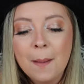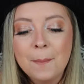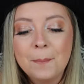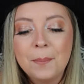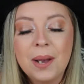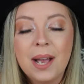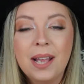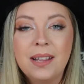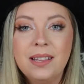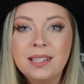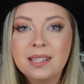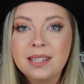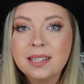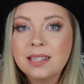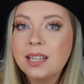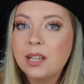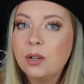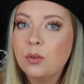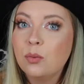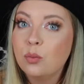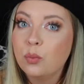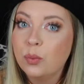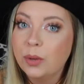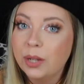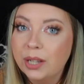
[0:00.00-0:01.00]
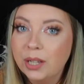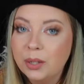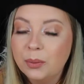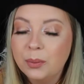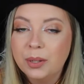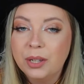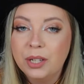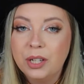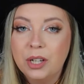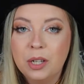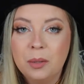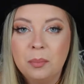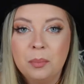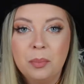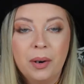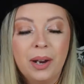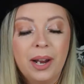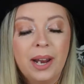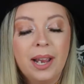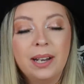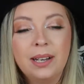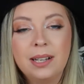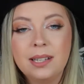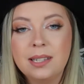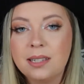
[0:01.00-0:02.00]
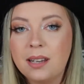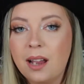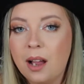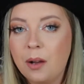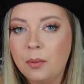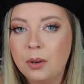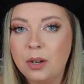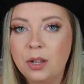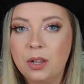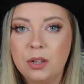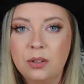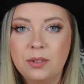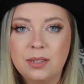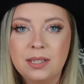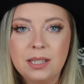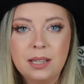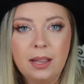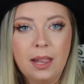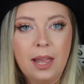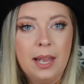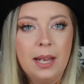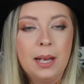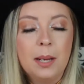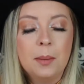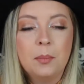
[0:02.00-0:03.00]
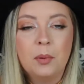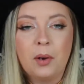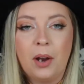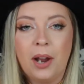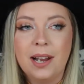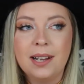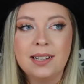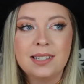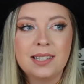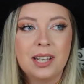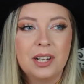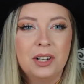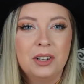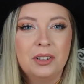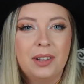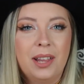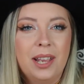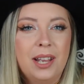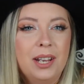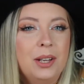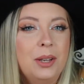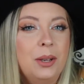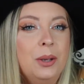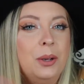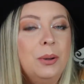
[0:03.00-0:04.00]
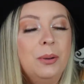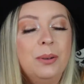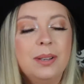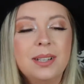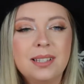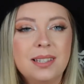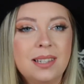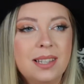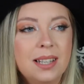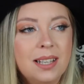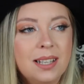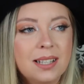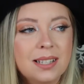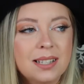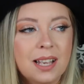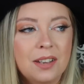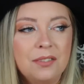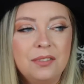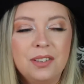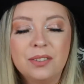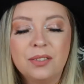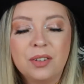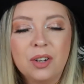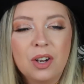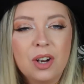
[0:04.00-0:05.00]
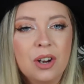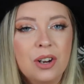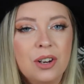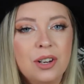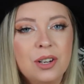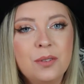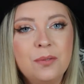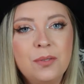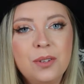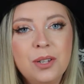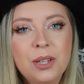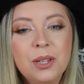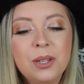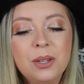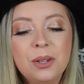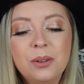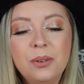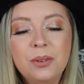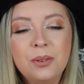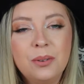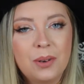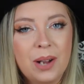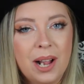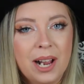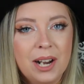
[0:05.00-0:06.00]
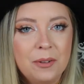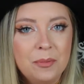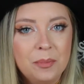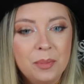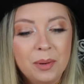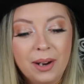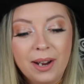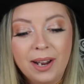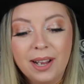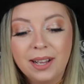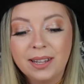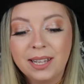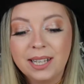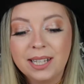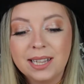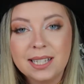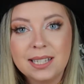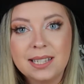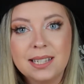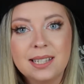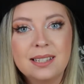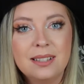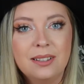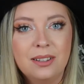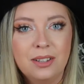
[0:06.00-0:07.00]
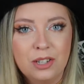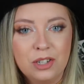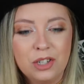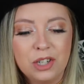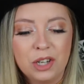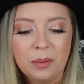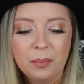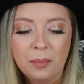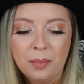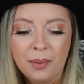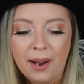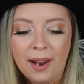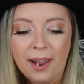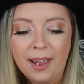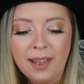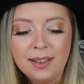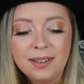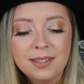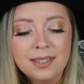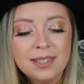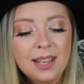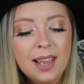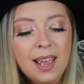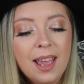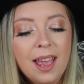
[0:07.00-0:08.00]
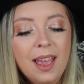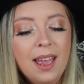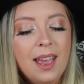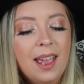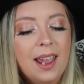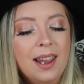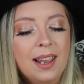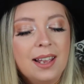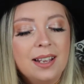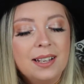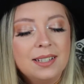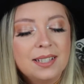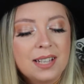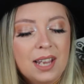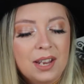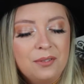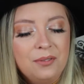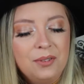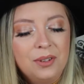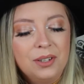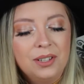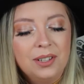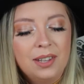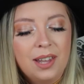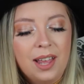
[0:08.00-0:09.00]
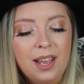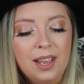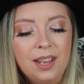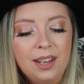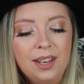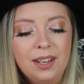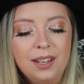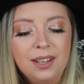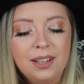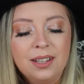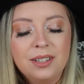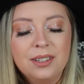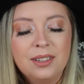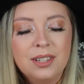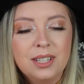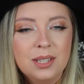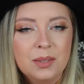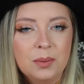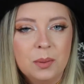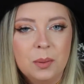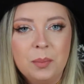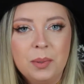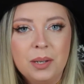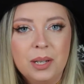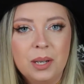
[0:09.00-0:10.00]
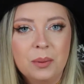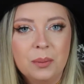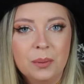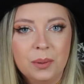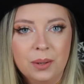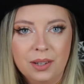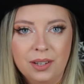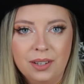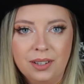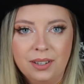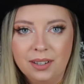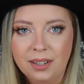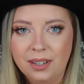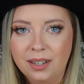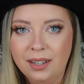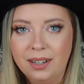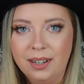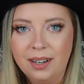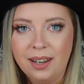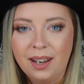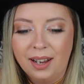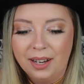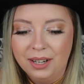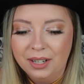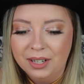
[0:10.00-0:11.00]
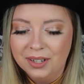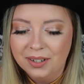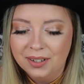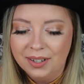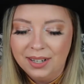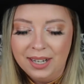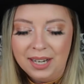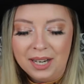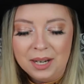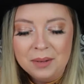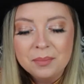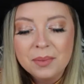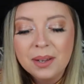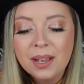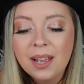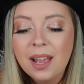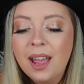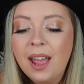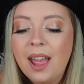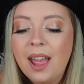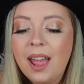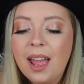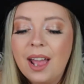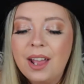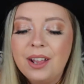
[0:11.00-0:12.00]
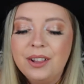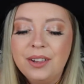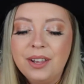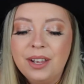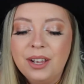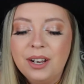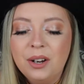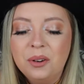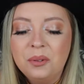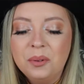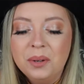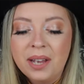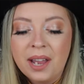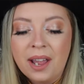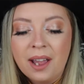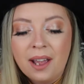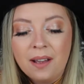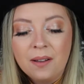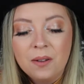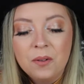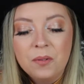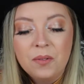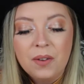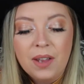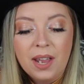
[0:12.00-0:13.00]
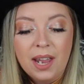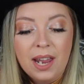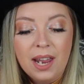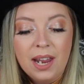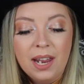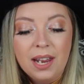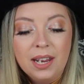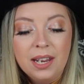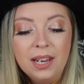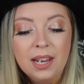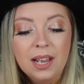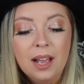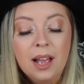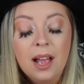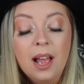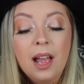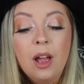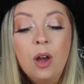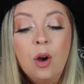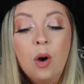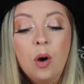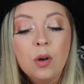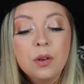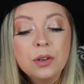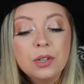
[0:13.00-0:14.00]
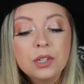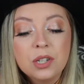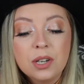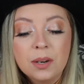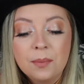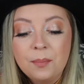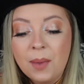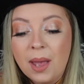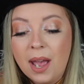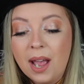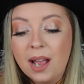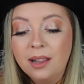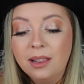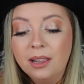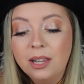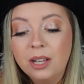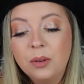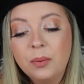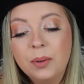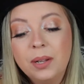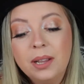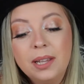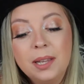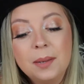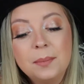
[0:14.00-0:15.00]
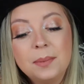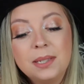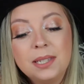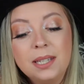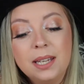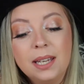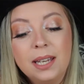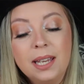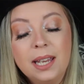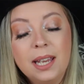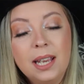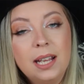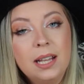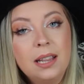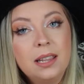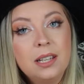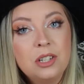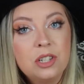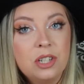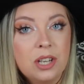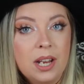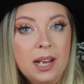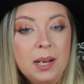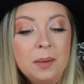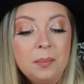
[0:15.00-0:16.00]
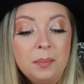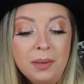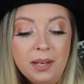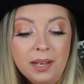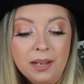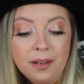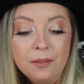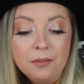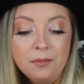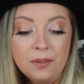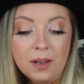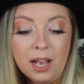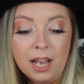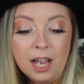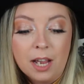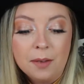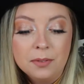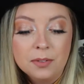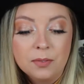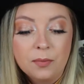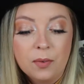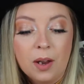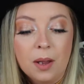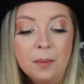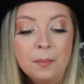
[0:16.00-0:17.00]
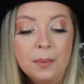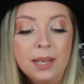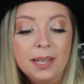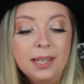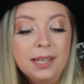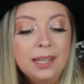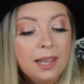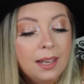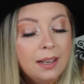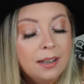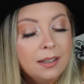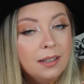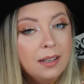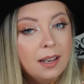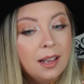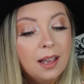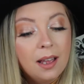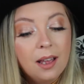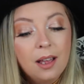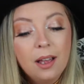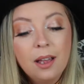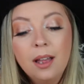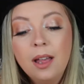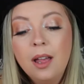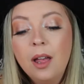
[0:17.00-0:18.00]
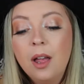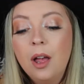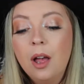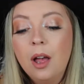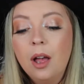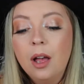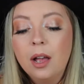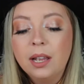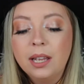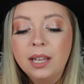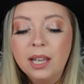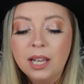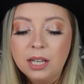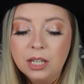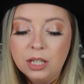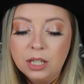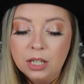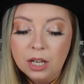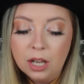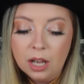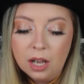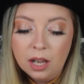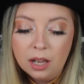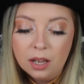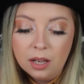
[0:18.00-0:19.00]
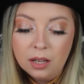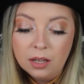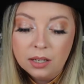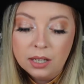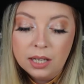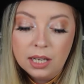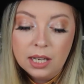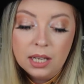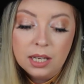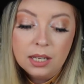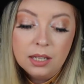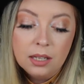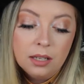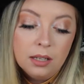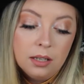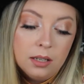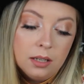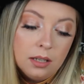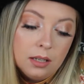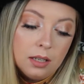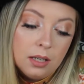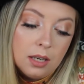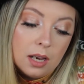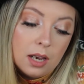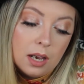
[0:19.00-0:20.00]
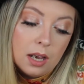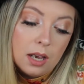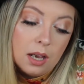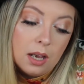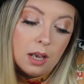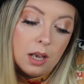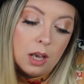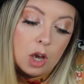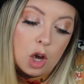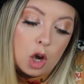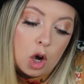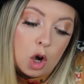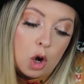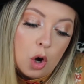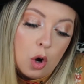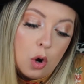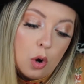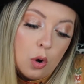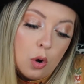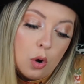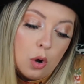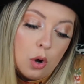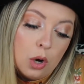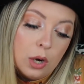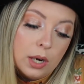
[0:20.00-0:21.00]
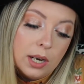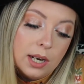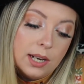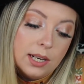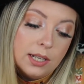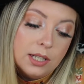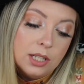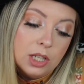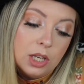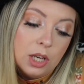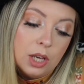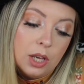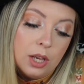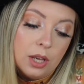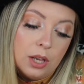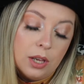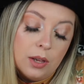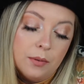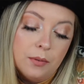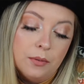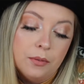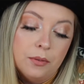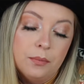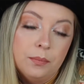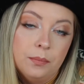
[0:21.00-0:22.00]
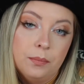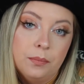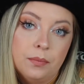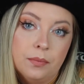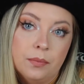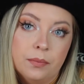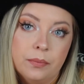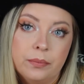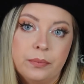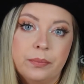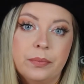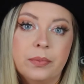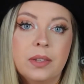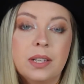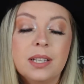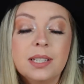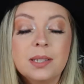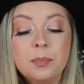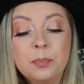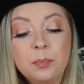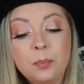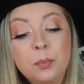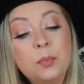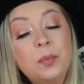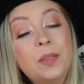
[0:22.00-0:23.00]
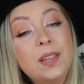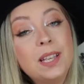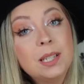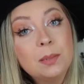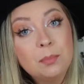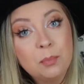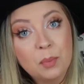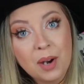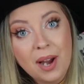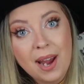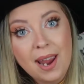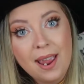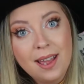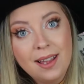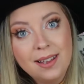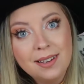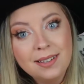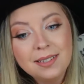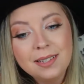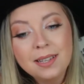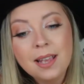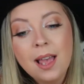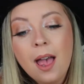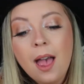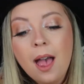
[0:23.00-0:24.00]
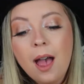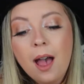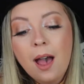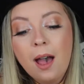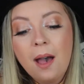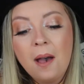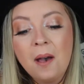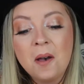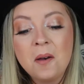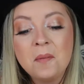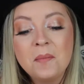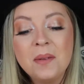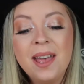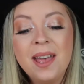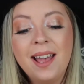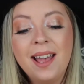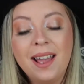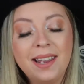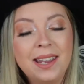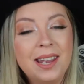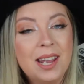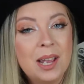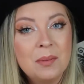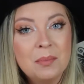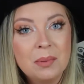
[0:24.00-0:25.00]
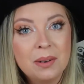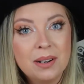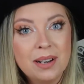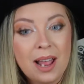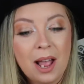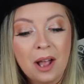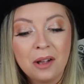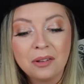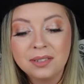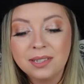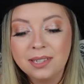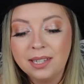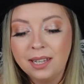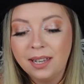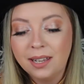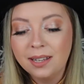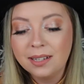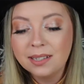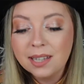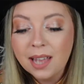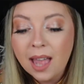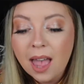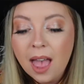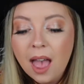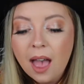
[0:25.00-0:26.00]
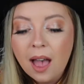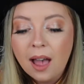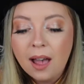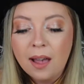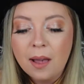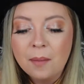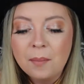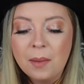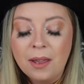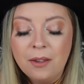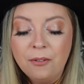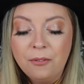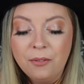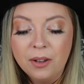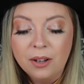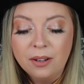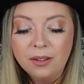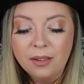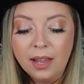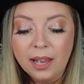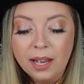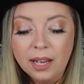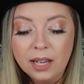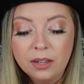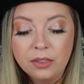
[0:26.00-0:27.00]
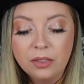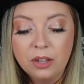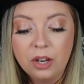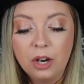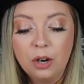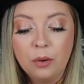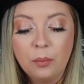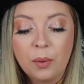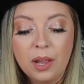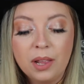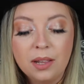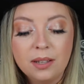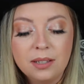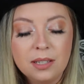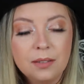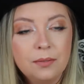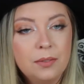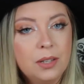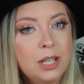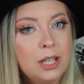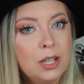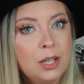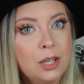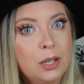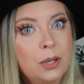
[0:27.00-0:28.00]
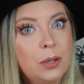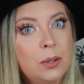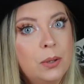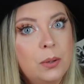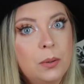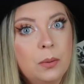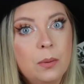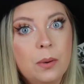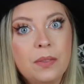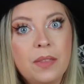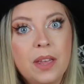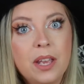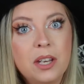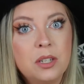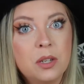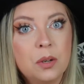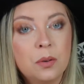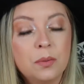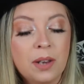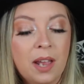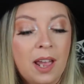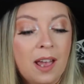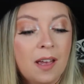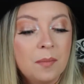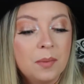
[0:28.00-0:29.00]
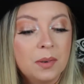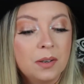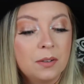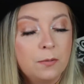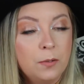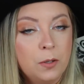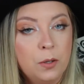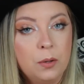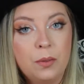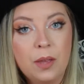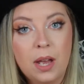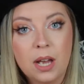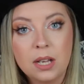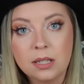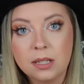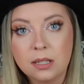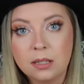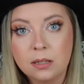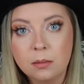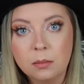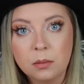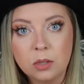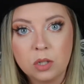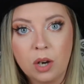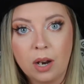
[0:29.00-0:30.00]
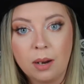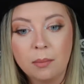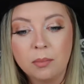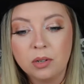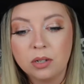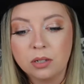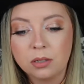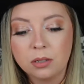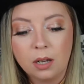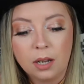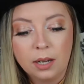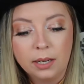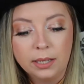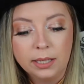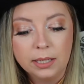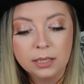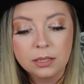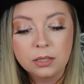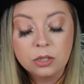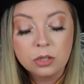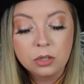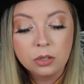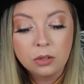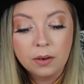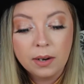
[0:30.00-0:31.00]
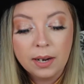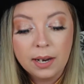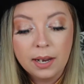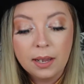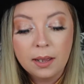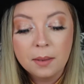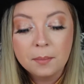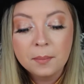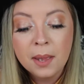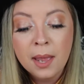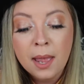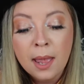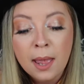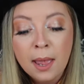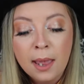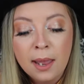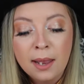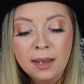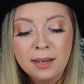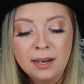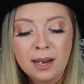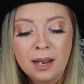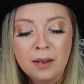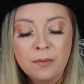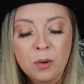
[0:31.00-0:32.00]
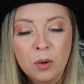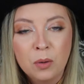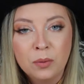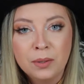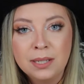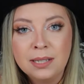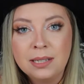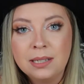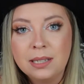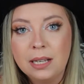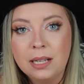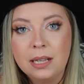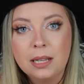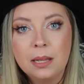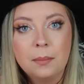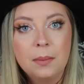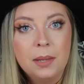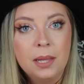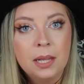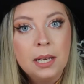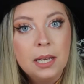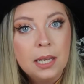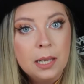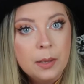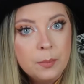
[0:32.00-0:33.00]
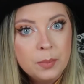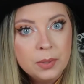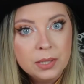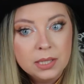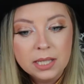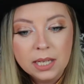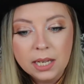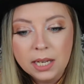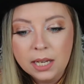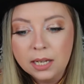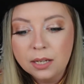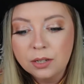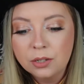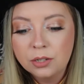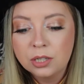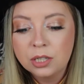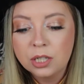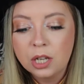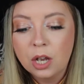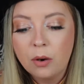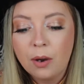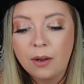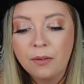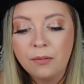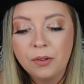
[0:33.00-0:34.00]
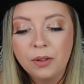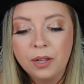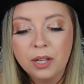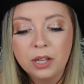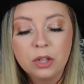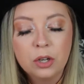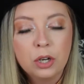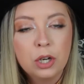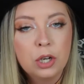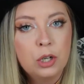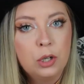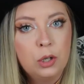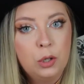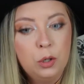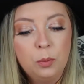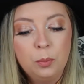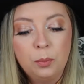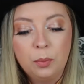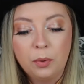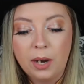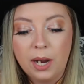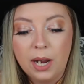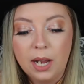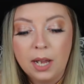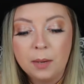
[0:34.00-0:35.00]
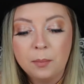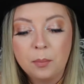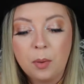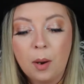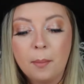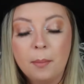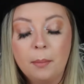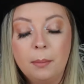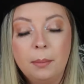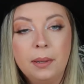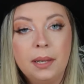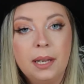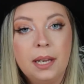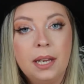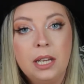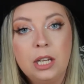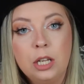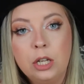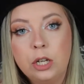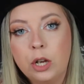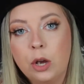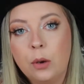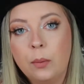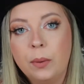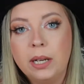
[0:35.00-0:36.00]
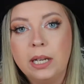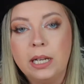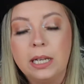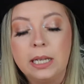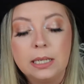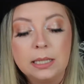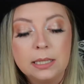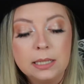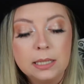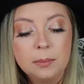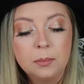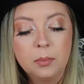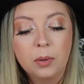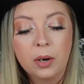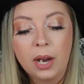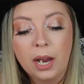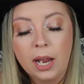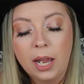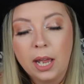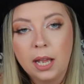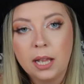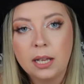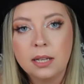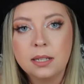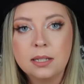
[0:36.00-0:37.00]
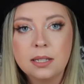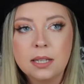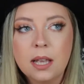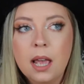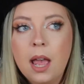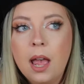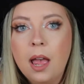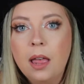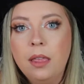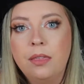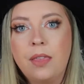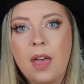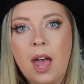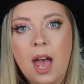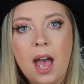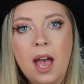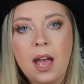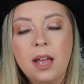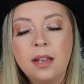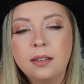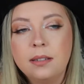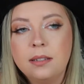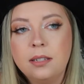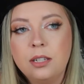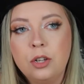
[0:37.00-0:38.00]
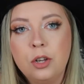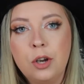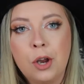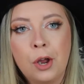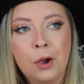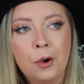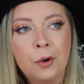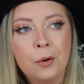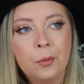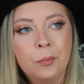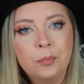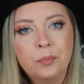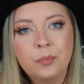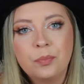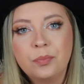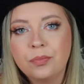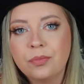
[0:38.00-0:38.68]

but this is a really, really good brand. It's not one of those like brands that you're like, who is this? I've never heard of you kind of brand. Like this is a legit brand and I feel like this would be a really really good eye cream. And then we have a ultra matte liquid lipstick in the shade Pink Vibes from Kenya Kenya, Kenya own to this this brand. Um, I can't pronounce it. Um, I feel like they're relatively new. They don't have but a few thousand subscribers on Instagram, and I've only seen them in Ipsy. So I feel like they're a new brand, probably you know an indie brand that you know